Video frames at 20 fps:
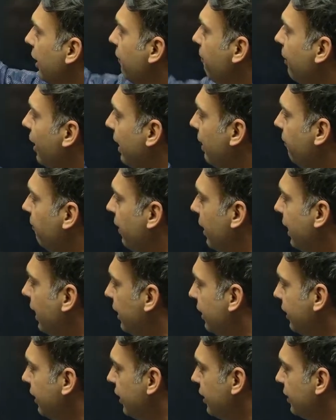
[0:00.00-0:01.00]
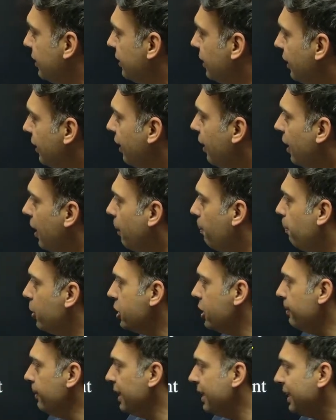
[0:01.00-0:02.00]
In Finland, it is
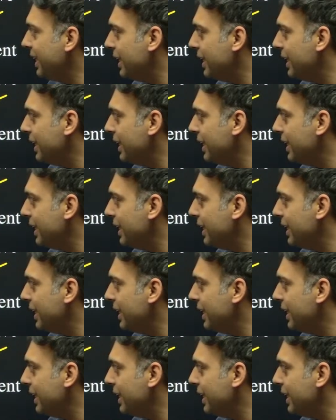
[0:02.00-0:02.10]
possible.